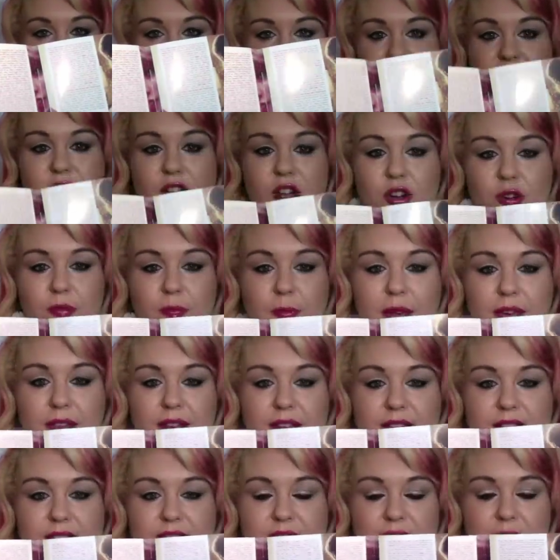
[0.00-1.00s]
the song,
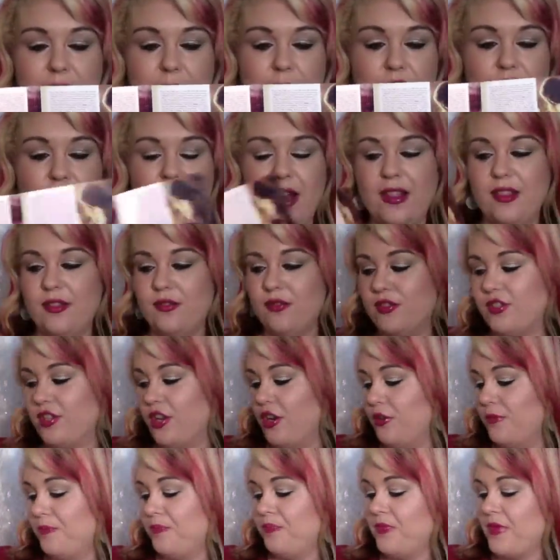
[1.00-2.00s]
but it's a great little
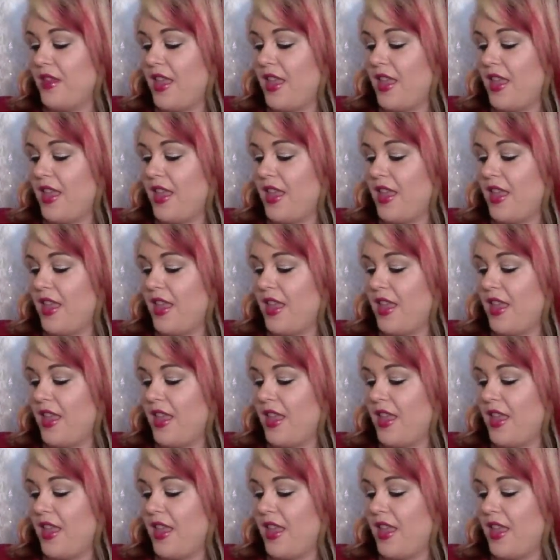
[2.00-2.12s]
song.